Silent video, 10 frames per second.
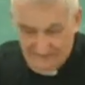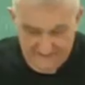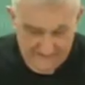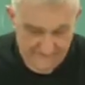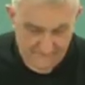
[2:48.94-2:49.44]

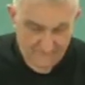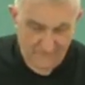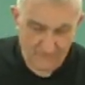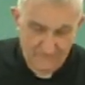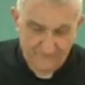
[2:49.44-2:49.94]
Okay?
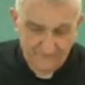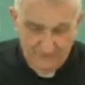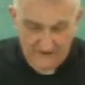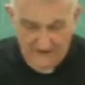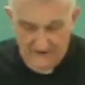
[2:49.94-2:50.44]

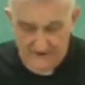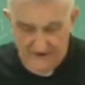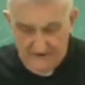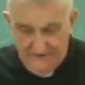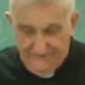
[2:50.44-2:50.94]

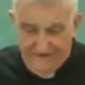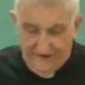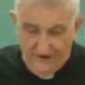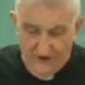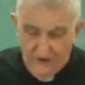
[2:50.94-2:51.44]
In
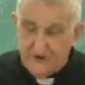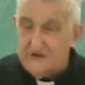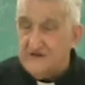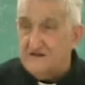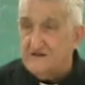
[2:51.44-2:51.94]
fact, knowledge
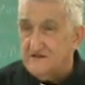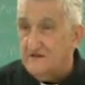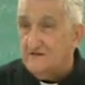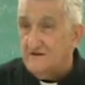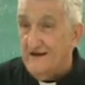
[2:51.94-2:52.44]
is
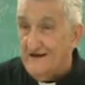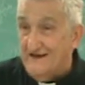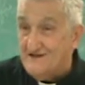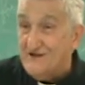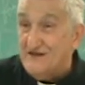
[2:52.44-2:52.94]

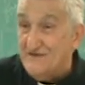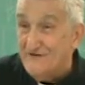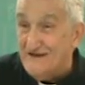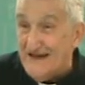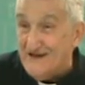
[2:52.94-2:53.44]
a
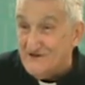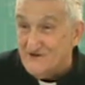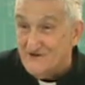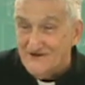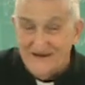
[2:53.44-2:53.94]
living
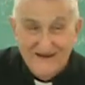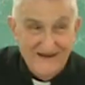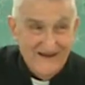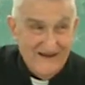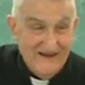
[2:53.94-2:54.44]
action.
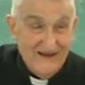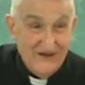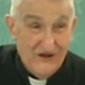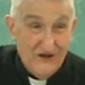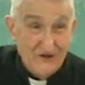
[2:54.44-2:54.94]

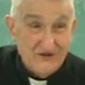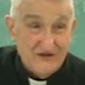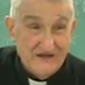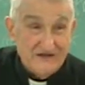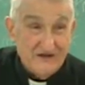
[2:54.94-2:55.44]

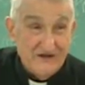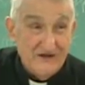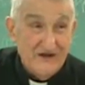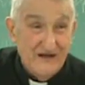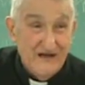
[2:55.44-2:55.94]
Knowledge is a
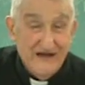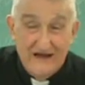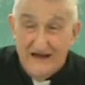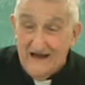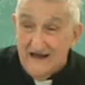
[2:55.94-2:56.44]

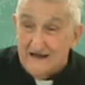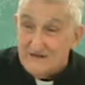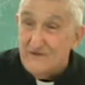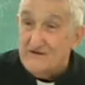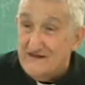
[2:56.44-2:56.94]

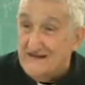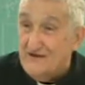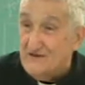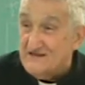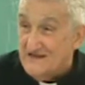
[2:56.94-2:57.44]

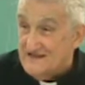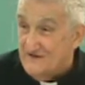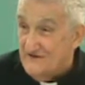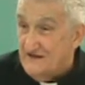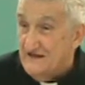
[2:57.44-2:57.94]
spontaneous
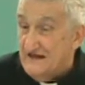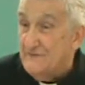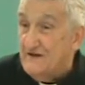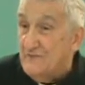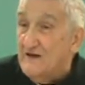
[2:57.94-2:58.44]
activity. That
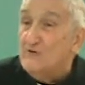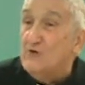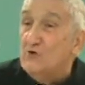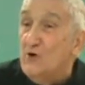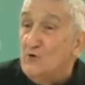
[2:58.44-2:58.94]
means when
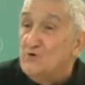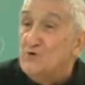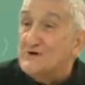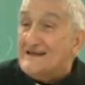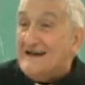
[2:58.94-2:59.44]
you know,
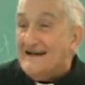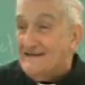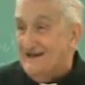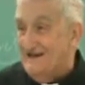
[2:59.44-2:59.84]
you react.